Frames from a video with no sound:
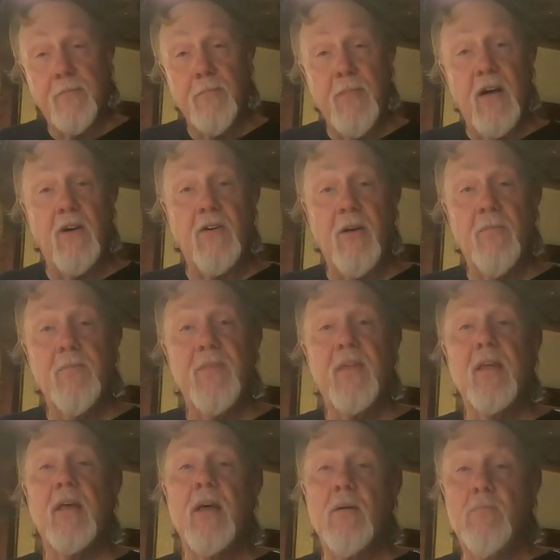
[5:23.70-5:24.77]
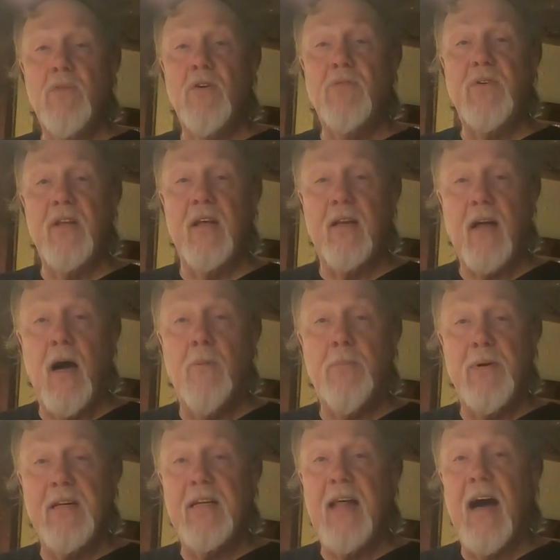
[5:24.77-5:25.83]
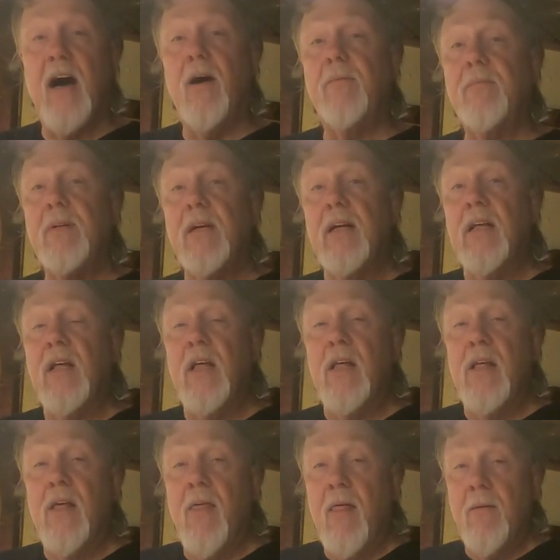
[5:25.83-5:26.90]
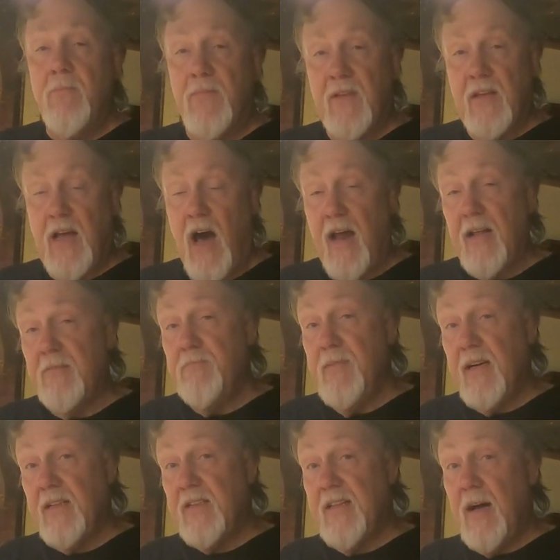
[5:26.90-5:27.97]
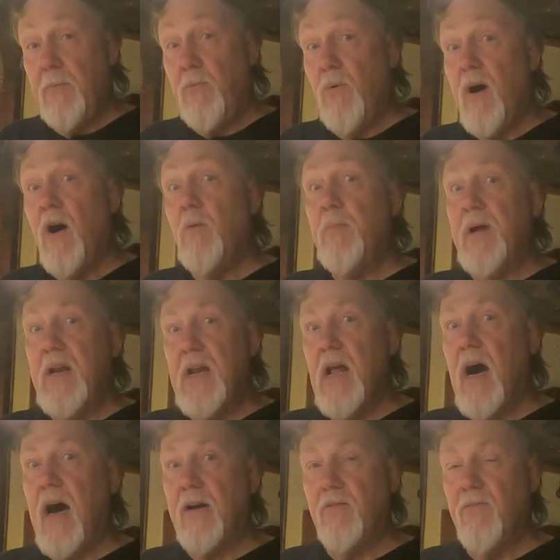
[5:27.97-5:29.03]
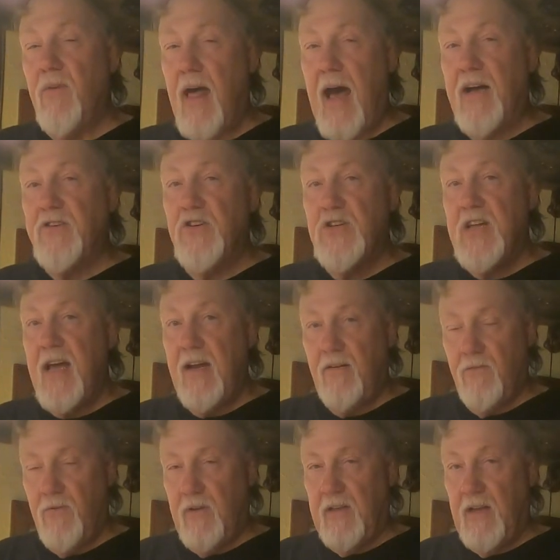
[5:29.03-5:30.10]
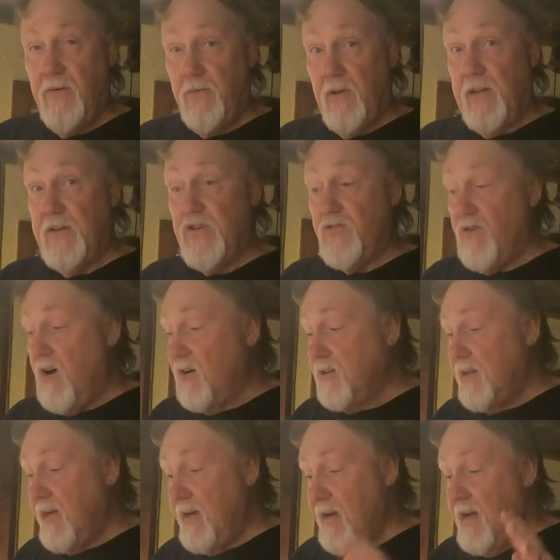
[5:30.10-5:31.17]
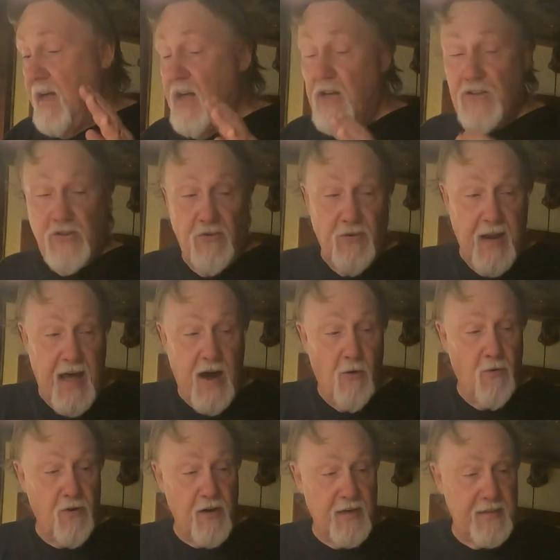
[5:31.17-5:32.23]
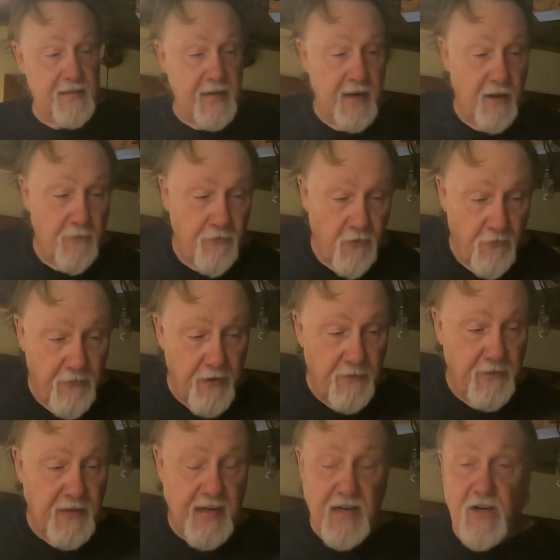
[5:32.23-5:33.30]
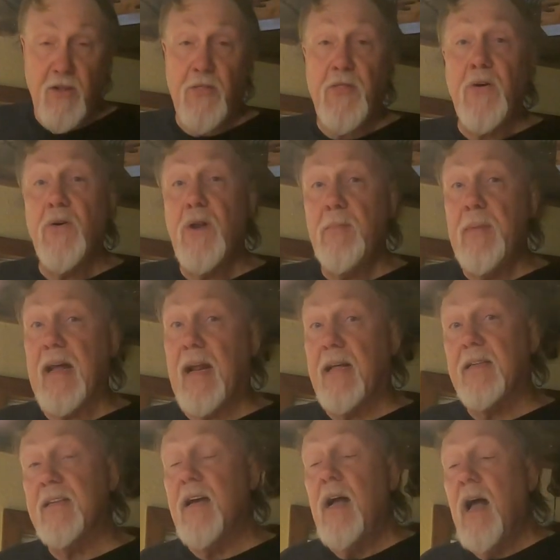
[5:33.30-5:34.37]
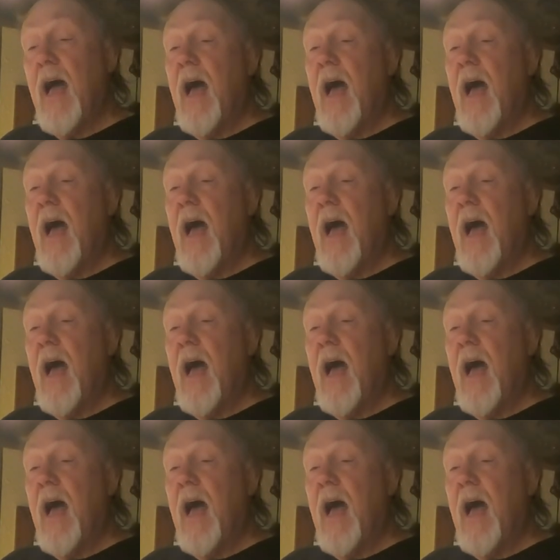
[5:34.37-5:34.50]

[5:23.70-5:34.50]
milk, moved it up and down, got it mixed up well, but not agitate really strongly. So now we're going to set it for 15 to 30 minutes.